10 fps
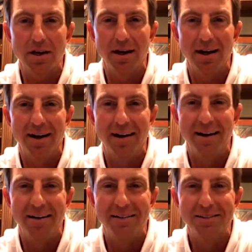
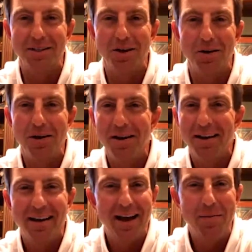So,
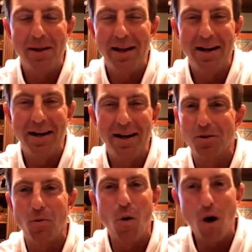I mean, here's
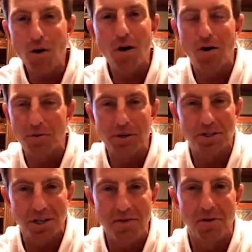a walk-on
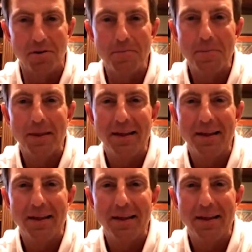receiver.